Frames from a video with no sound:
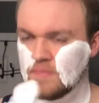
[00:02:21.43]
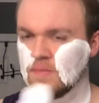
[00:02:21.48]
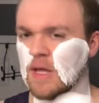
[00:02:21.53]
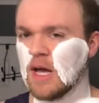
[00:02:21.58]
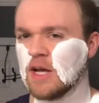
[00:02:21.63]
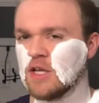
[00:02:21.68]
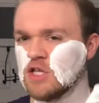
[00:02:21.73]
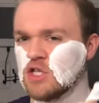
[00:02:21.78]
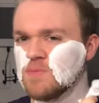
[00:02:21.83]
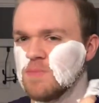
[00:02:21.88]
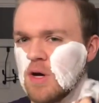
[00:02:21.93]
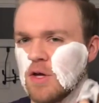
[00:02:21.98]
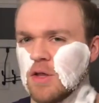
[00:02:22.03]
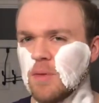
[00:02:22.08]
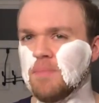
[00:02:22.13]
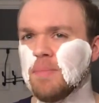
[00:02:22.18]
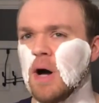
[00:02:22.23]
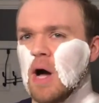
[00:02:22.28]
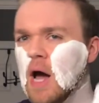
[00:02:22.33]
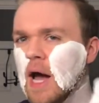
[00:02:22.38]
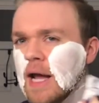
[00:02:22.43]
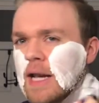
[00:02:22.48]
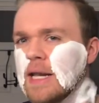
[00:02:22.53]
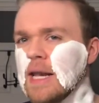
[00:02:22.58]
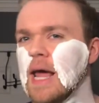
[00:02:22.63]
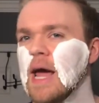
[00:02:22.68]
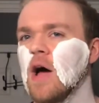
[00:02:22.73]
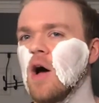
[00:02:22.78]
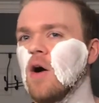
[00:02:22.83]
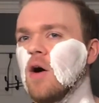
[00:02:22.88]
I can smell the pine
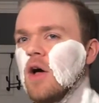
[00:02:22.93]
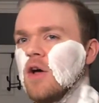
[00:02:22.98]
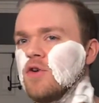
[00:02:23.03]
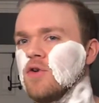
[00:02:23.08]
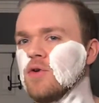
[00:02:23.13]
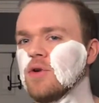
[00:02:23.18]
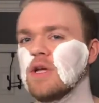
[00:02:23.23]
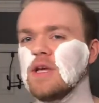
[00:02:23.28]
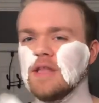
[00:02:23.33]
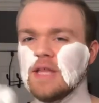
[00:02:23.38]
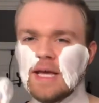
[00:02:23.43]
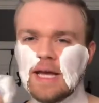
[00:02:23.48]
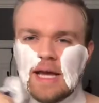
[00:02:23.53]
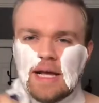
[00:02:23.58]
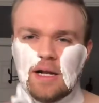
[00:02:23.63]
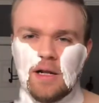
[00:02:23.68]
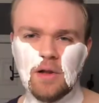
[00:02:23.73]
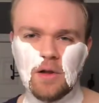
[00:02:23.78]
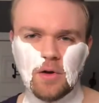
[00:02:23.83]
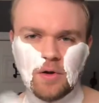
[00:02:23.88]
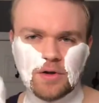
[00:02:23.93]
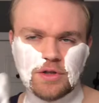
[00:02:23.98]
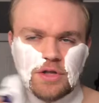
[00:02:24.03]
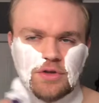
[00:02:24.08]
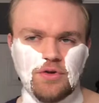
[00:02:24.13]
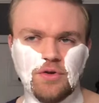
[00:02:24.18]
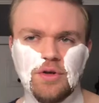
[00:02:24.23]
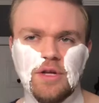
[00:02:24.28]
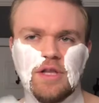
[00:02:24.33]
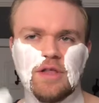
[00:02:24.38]
now underneath. It kind of lurks
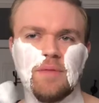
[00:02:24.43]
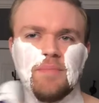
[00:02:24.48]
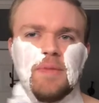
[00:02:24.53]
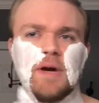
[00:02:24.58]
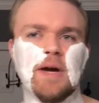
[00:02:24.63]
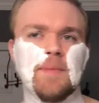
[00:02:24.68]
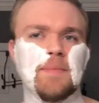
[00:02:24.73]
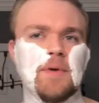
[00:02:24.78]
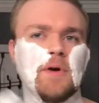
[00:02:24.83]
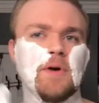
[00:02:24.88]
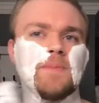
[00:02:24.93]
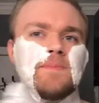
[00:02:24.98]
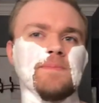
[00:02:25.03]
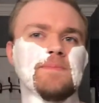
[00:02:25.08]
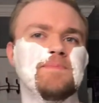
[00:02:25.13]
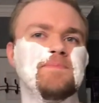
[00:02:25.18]
underneath the pepper.